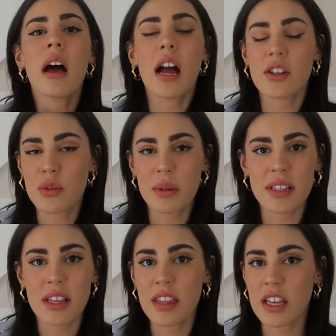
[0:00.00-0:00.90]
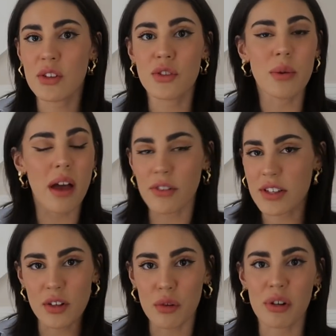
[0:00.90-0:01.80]
I just want to say thank you to every
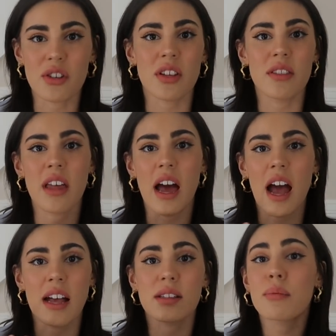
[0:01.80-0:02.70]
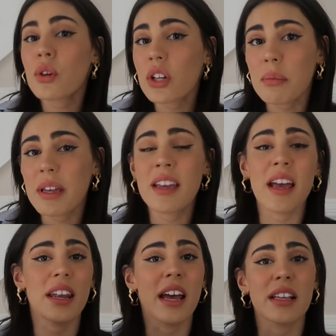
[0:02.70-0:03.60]
single person that has supported me
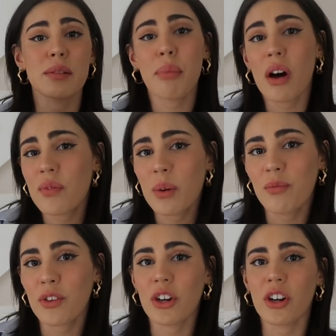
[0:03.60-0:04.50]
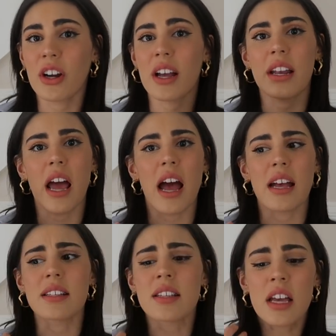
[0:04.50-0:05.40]
and has bought film for her and
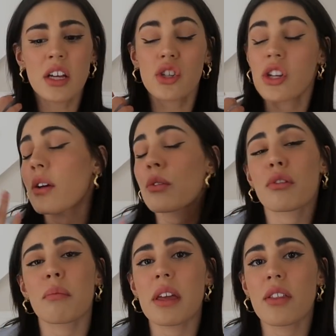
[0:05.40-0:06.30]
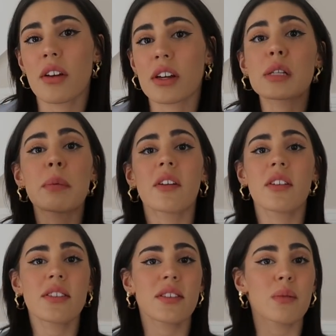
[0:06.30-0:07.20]
has shared with me their
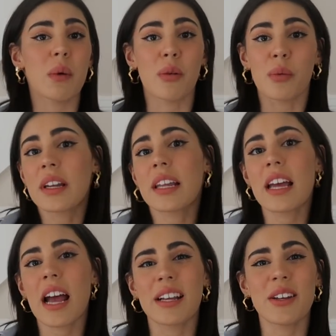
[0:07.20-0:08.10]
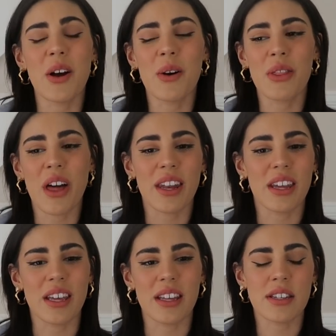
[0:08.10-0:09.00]
experience while reading it. I know
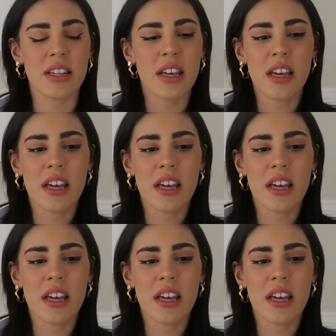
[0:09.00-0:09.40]
that it